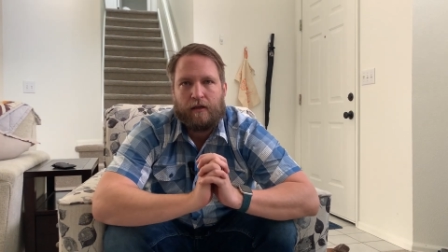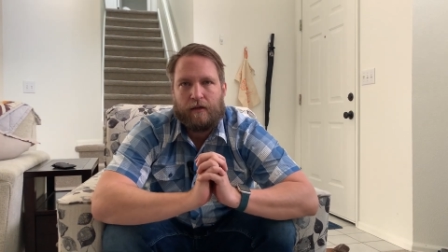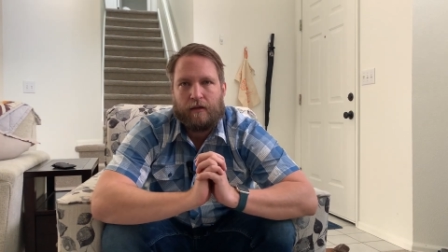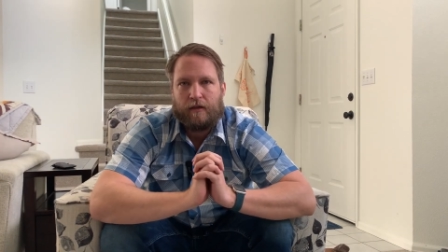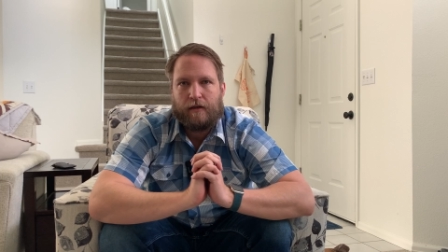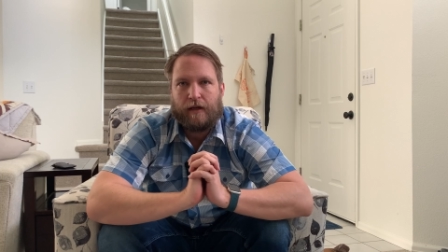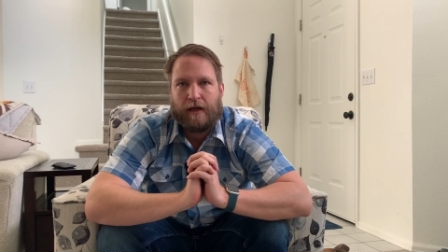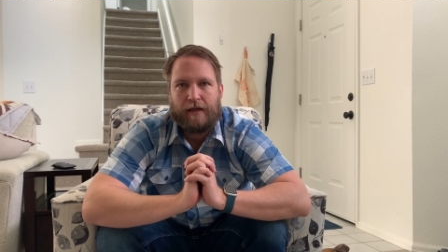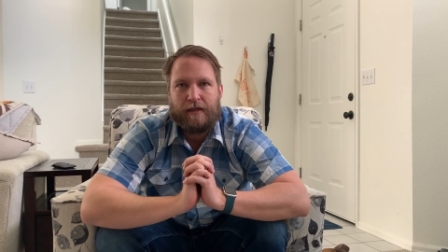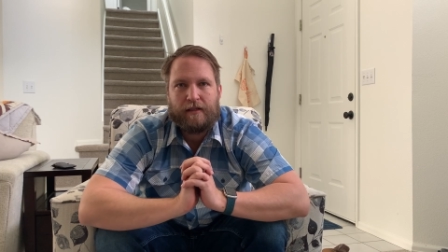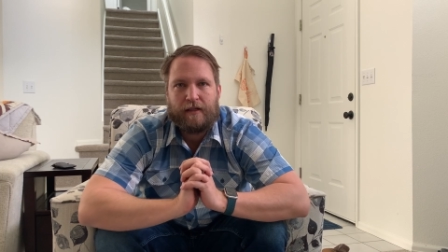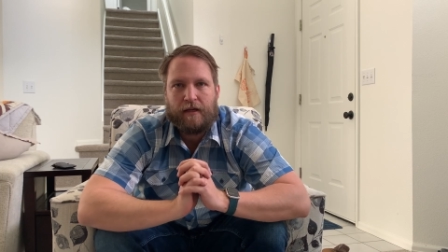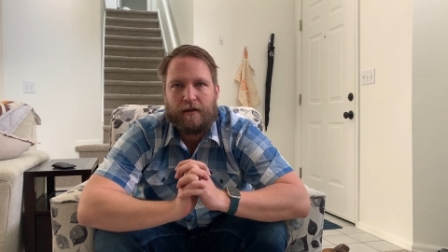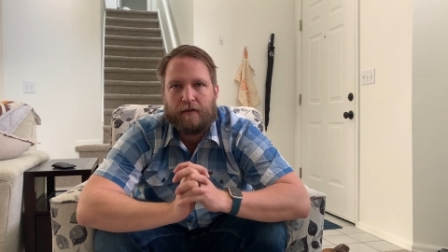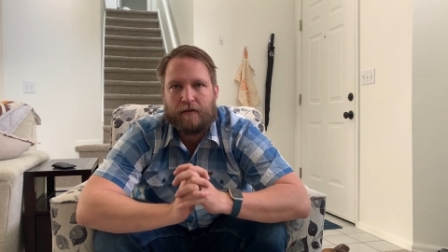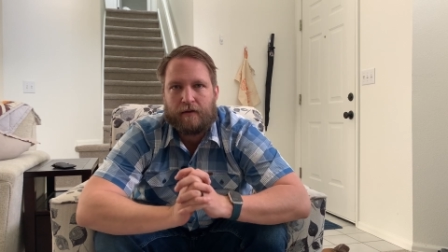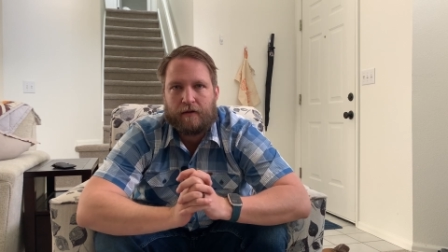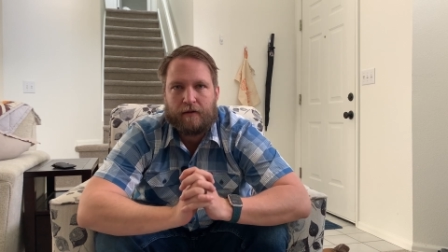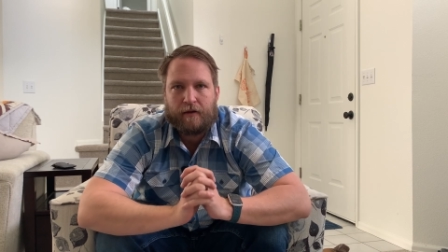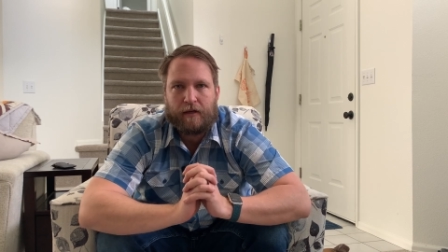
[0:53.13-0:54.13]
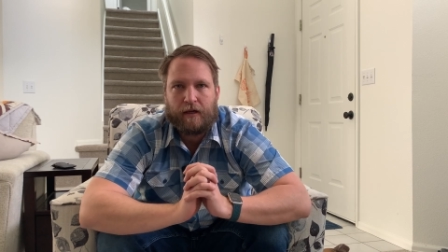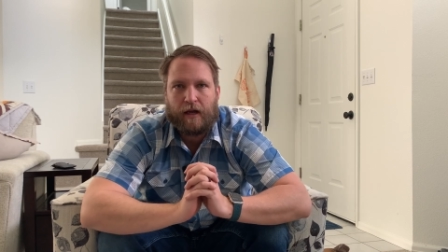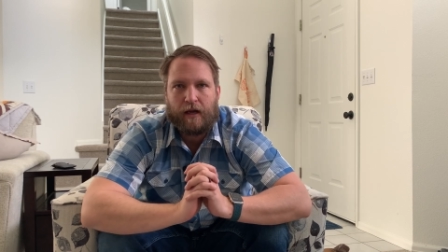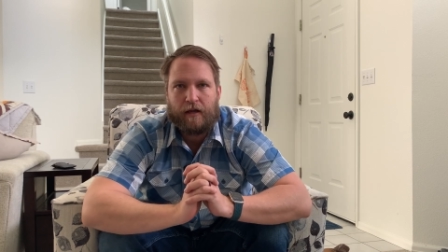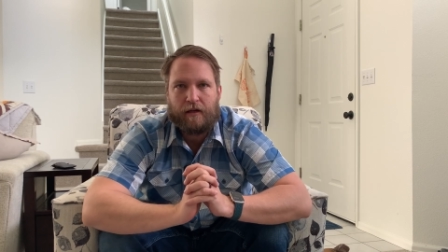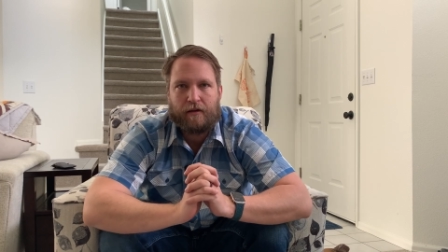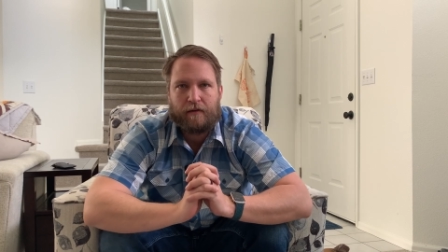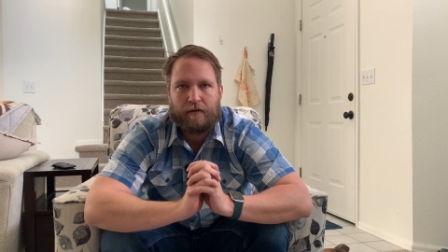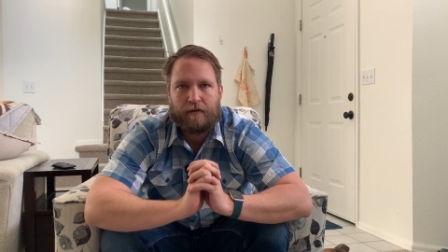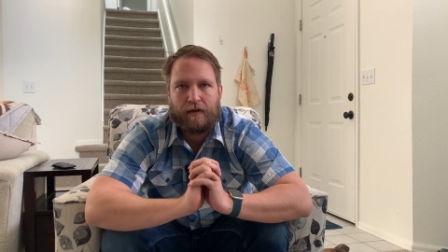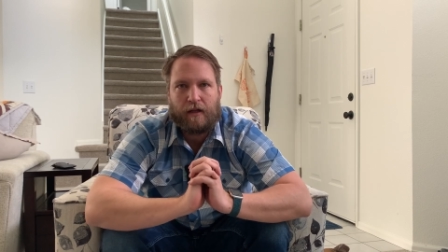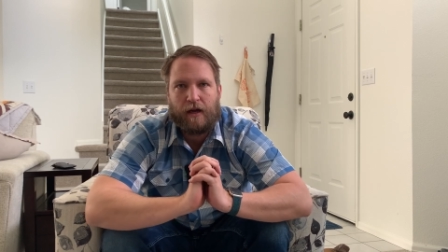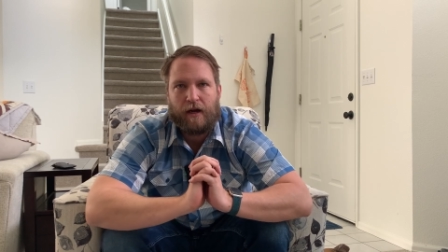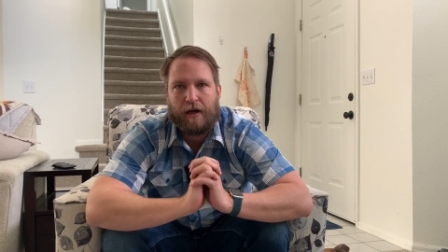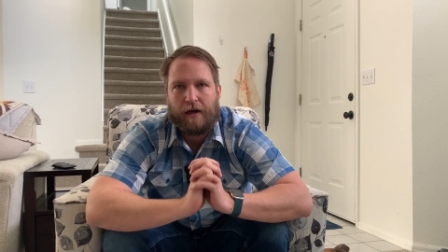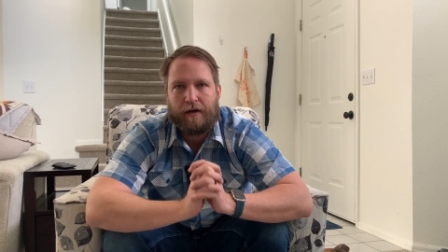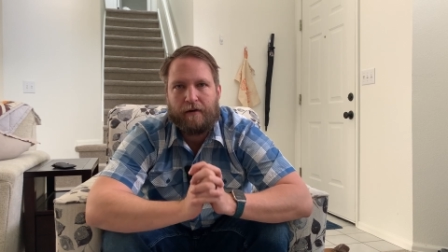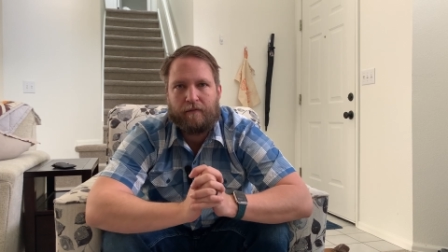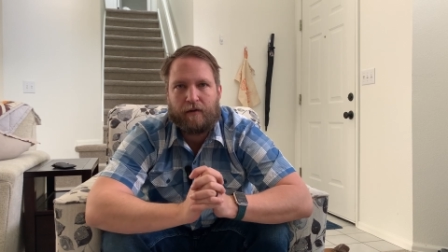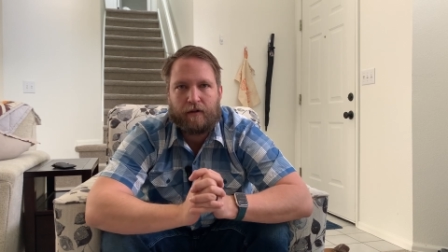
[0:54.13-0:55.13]
1938 during the
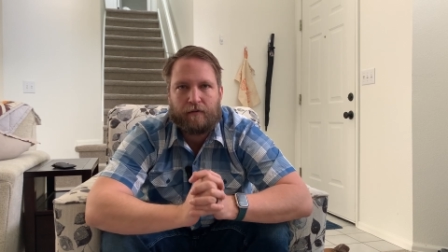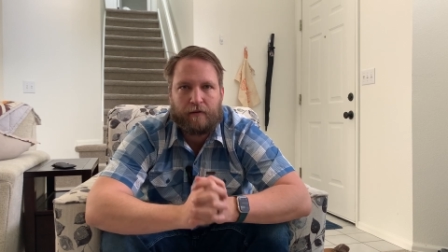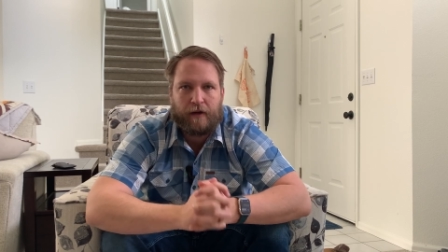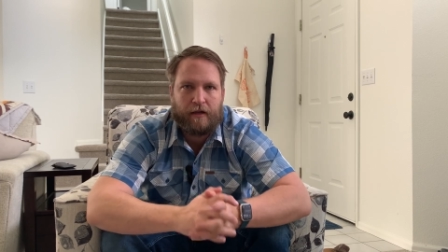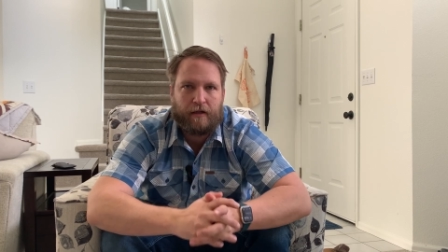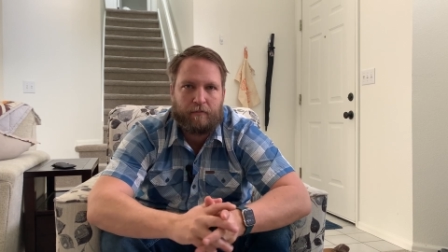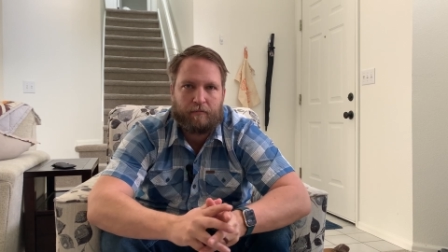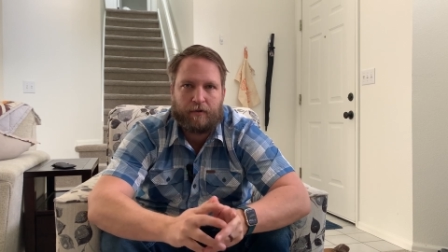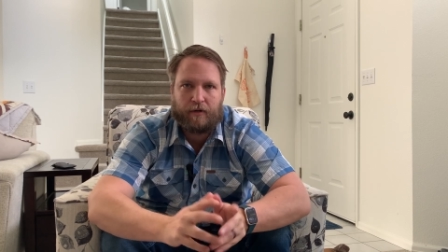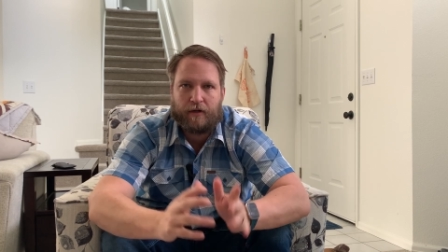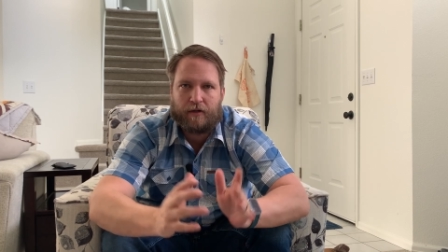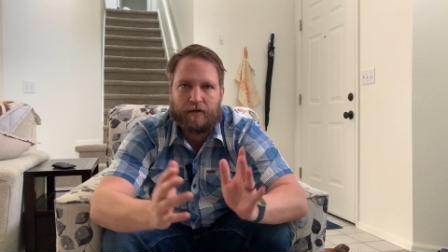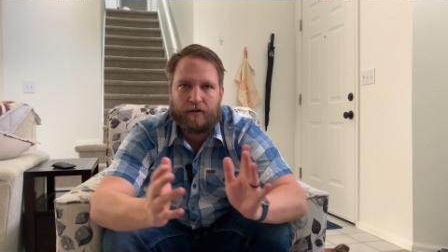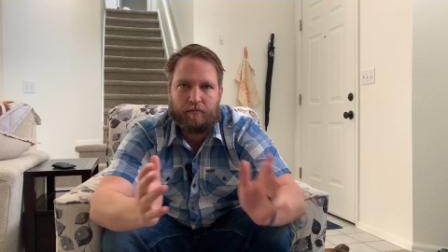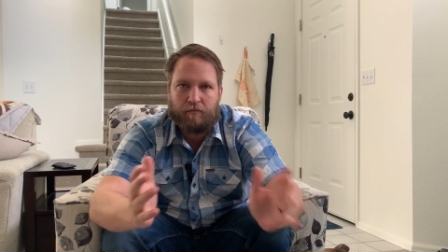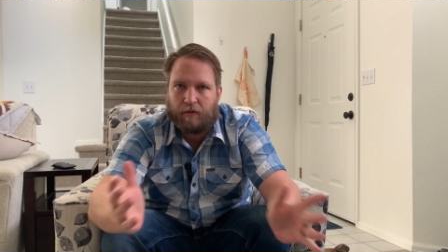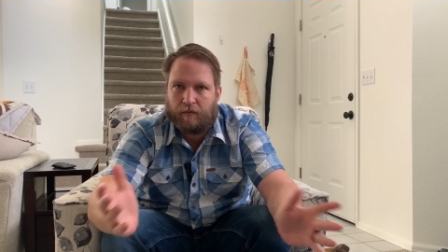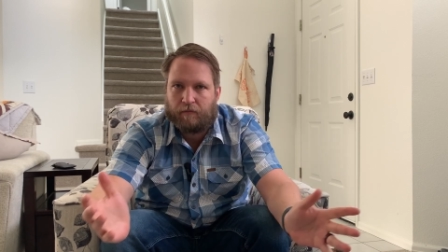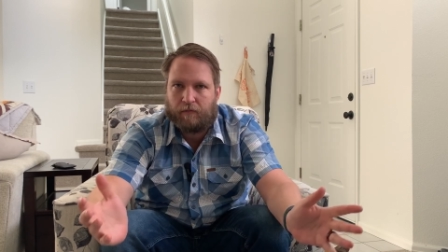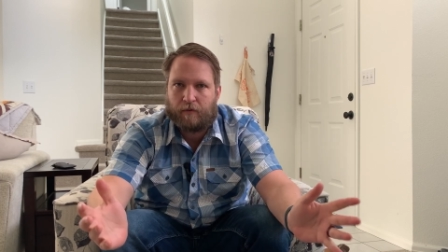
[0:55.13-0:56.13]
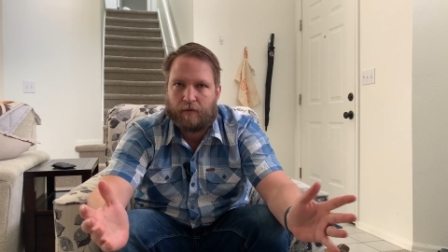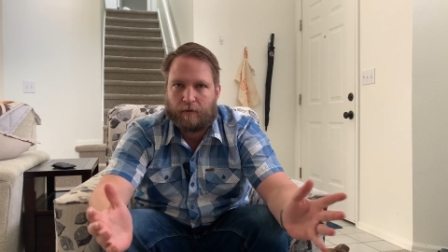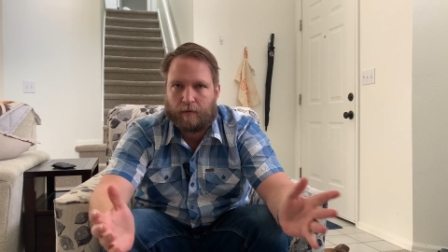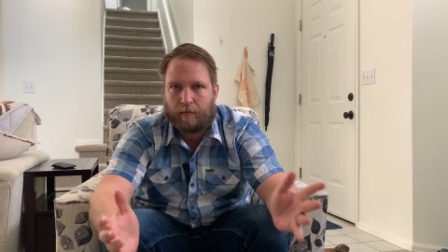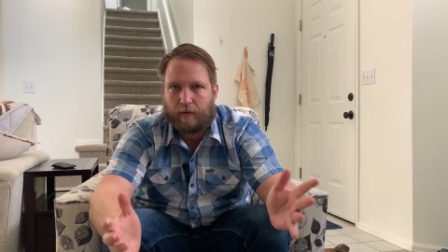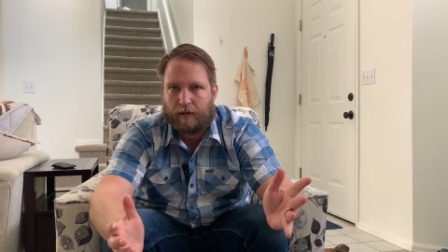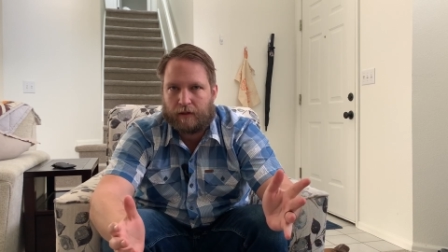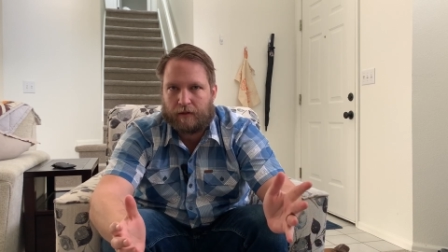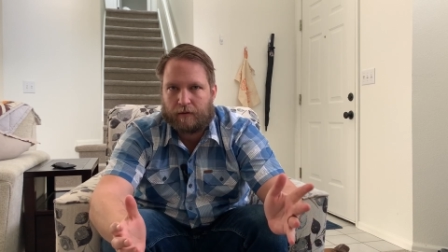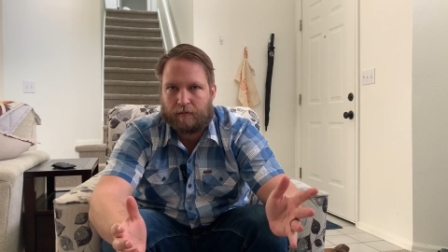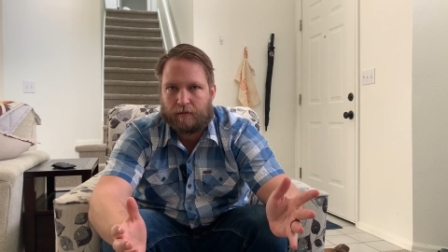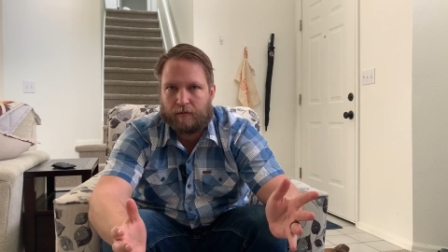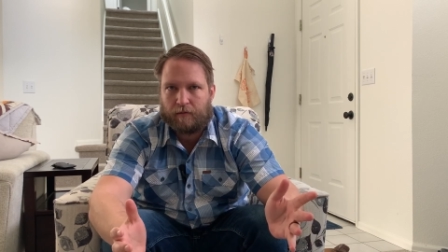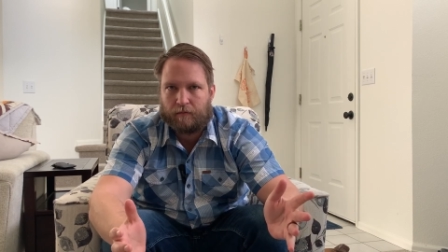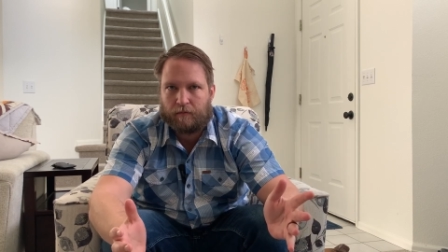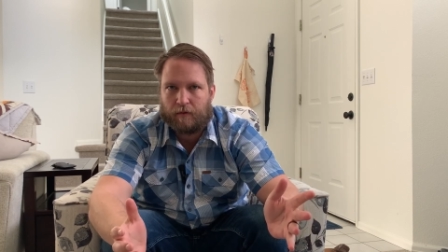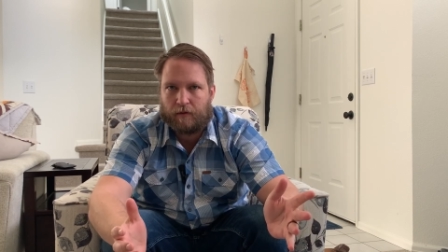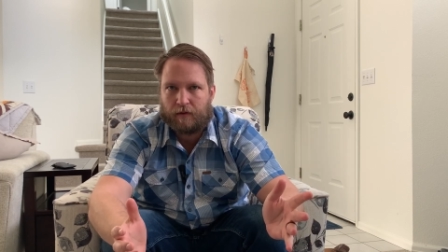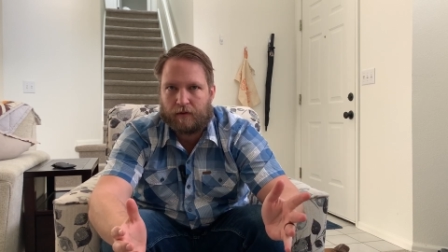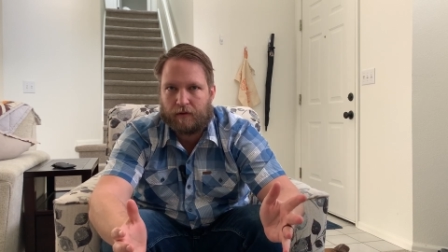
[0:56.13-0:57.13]
height of the Great Depression before we went to World
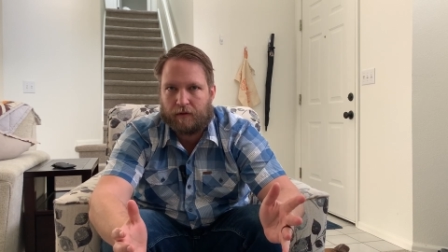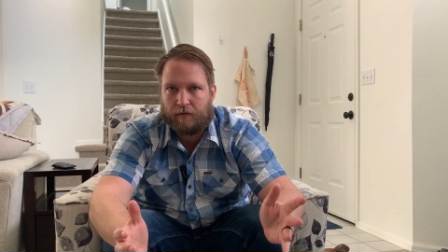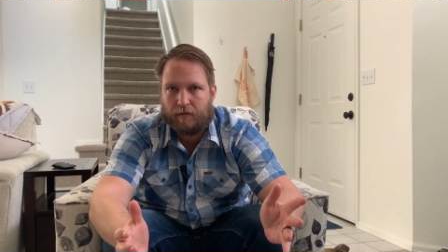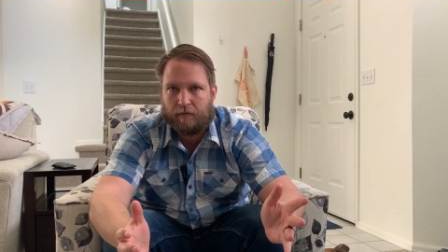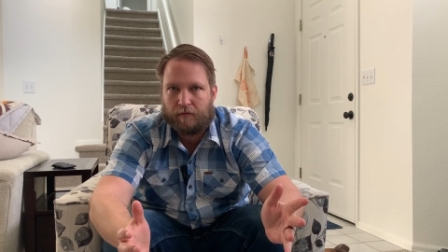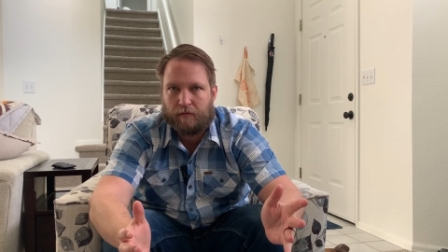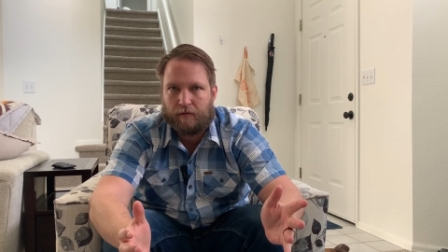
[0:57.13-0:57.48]
War II.